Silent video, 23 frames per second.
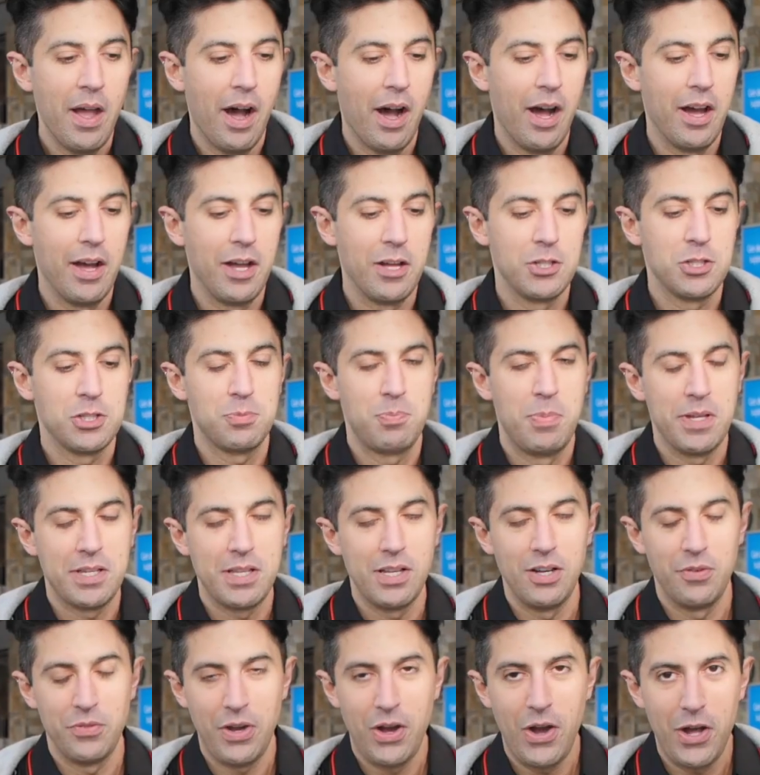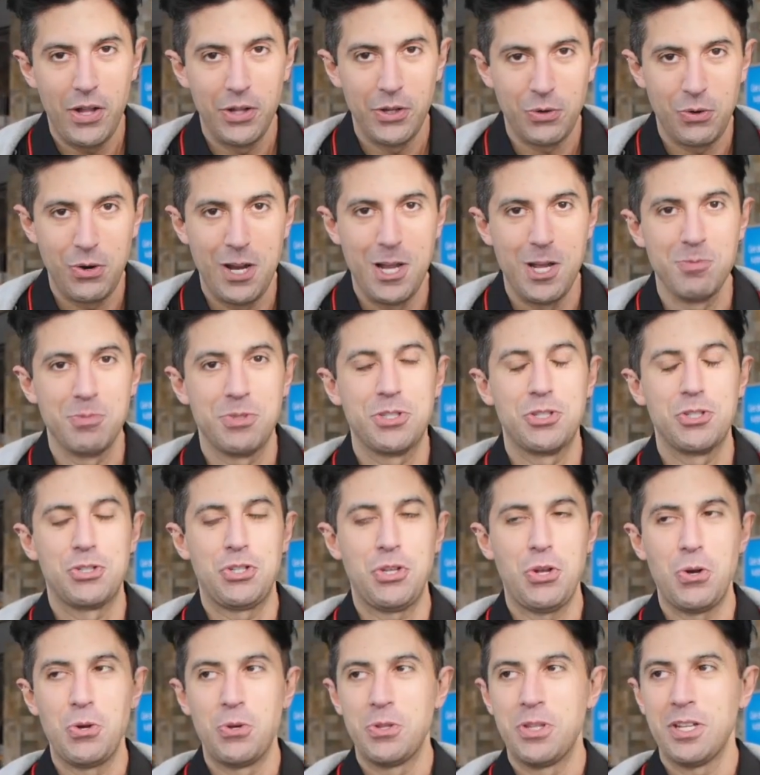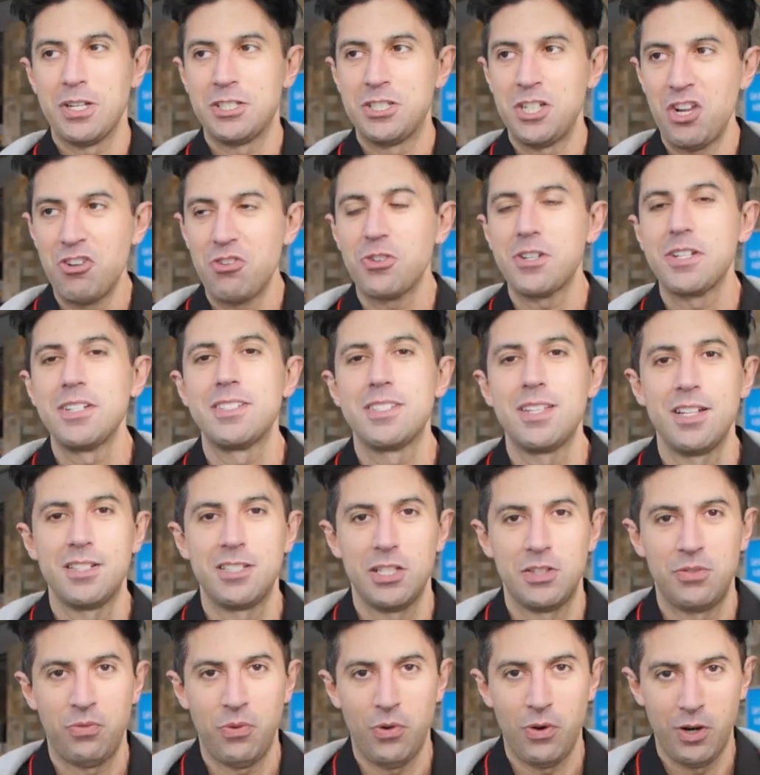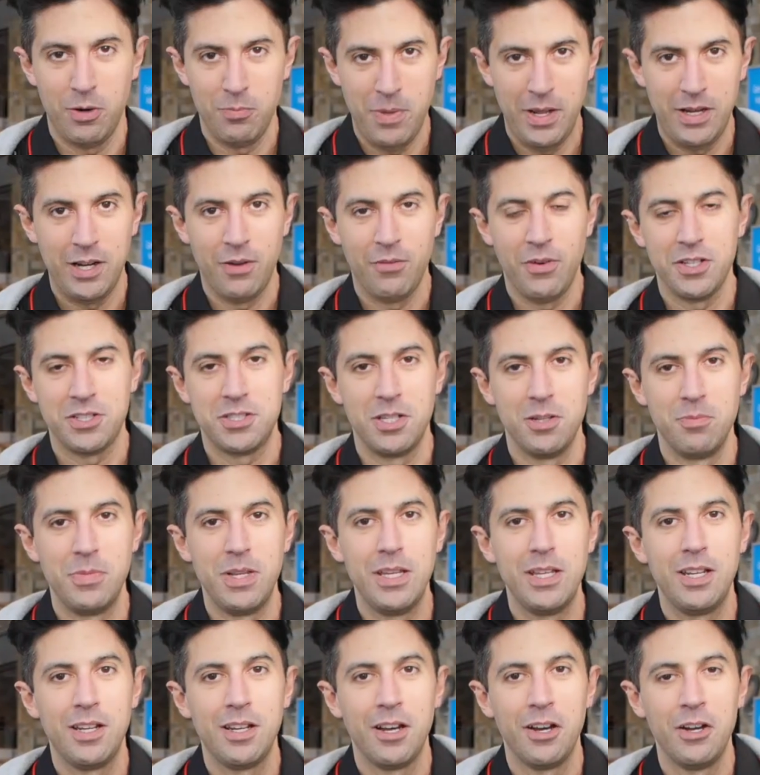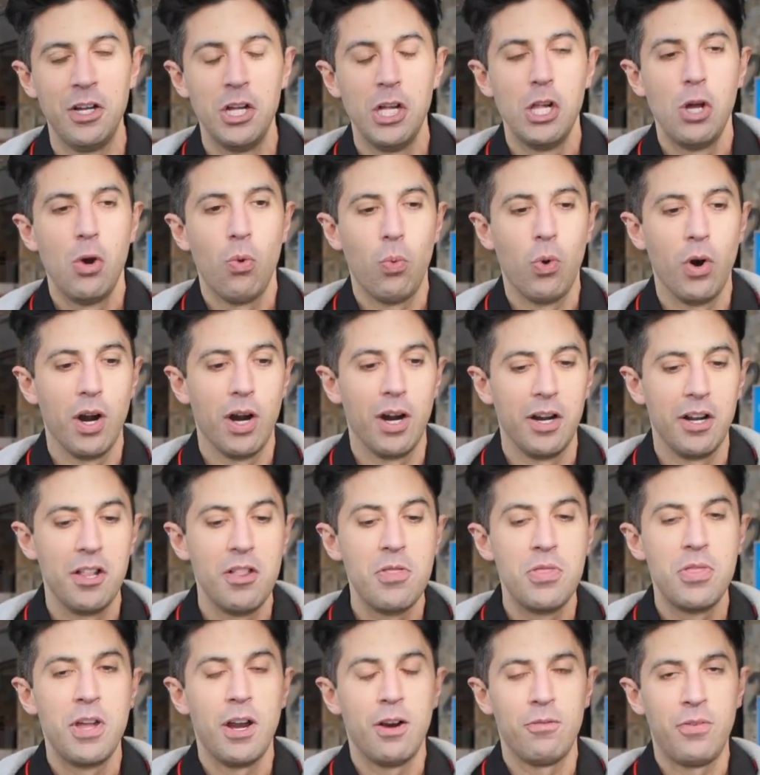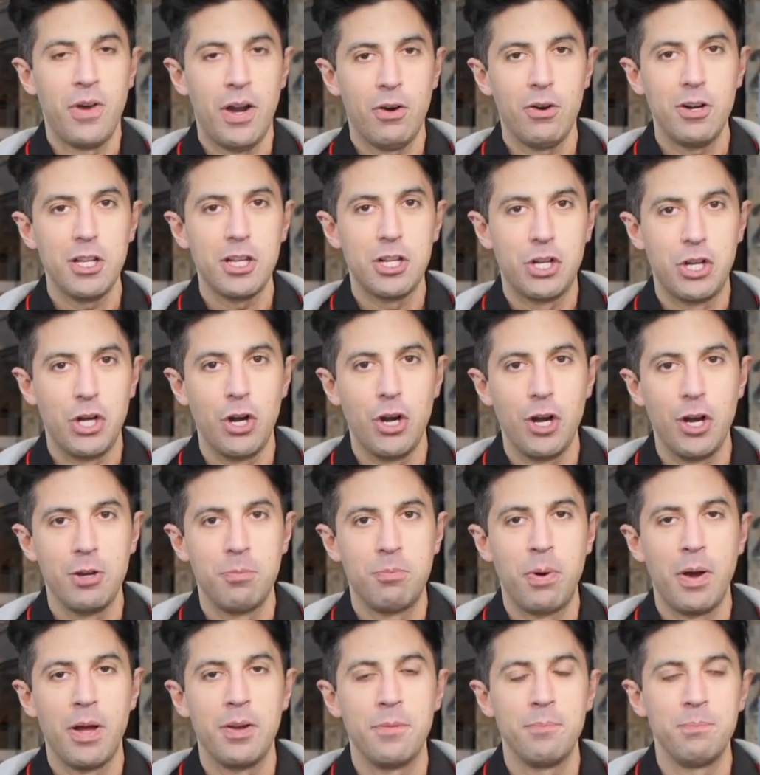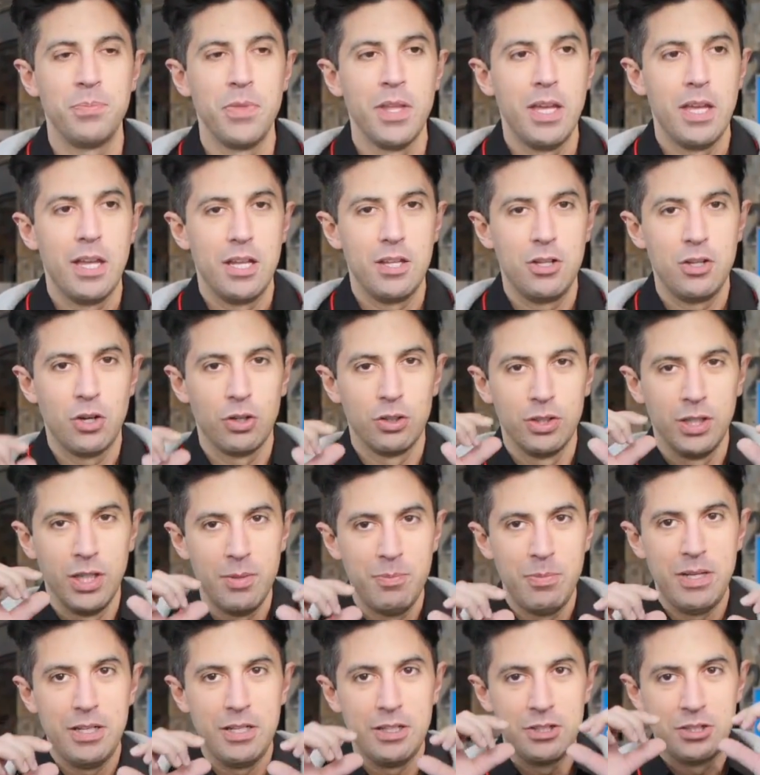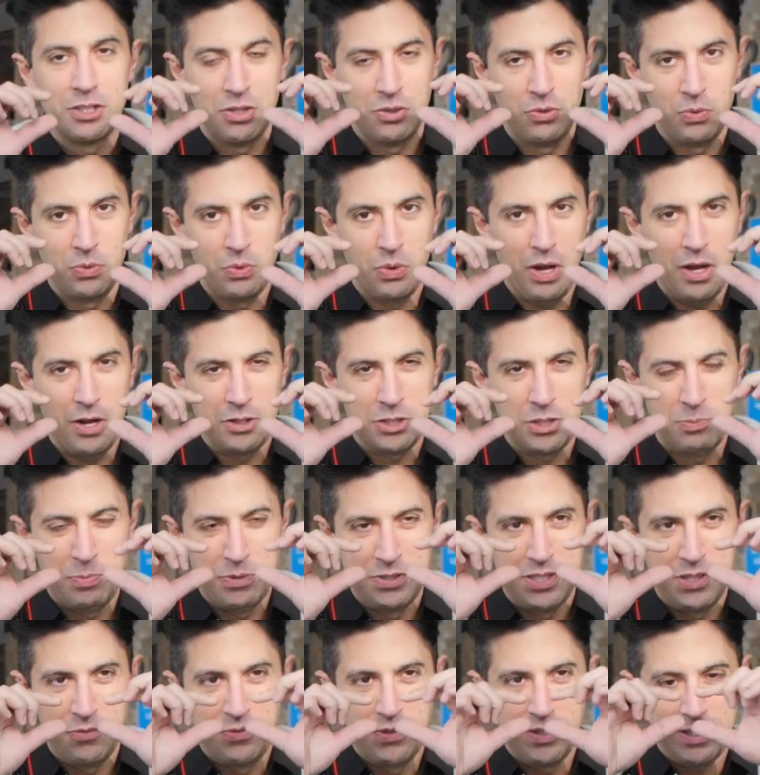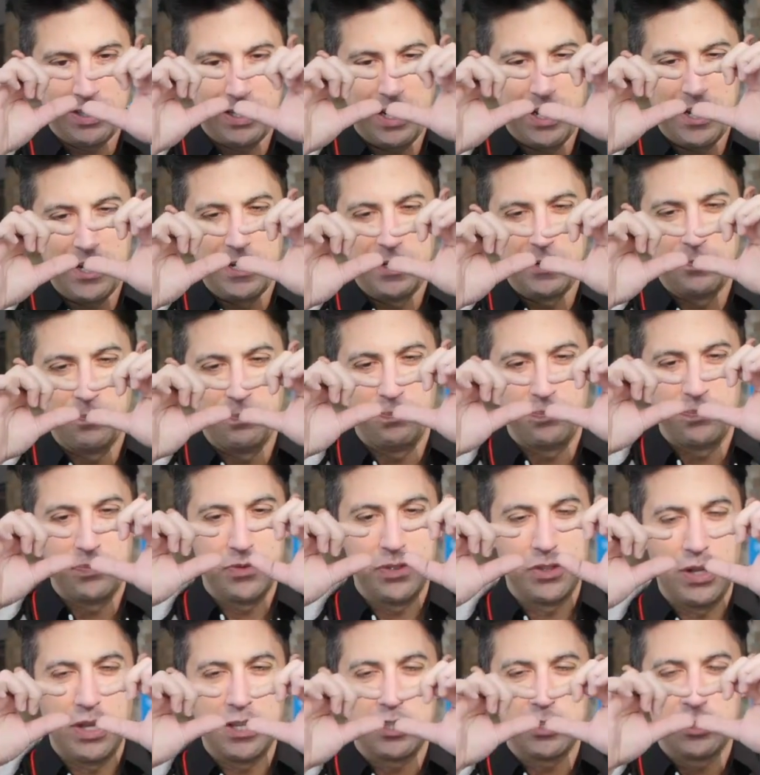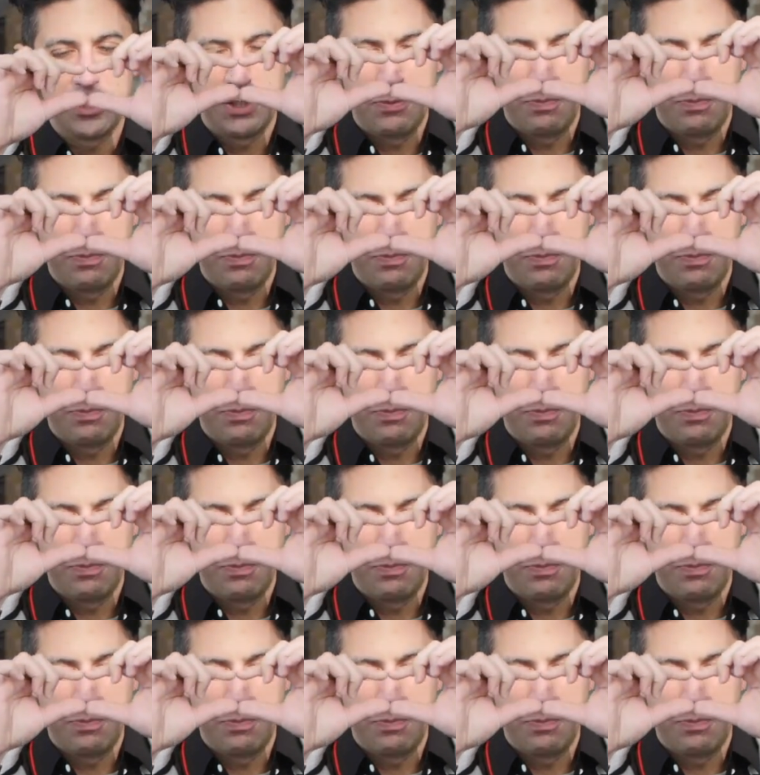Uh, speaking of the holograms, so the general consensus for many of us in the media were they're very good, but you're limited to a specific, uh, like,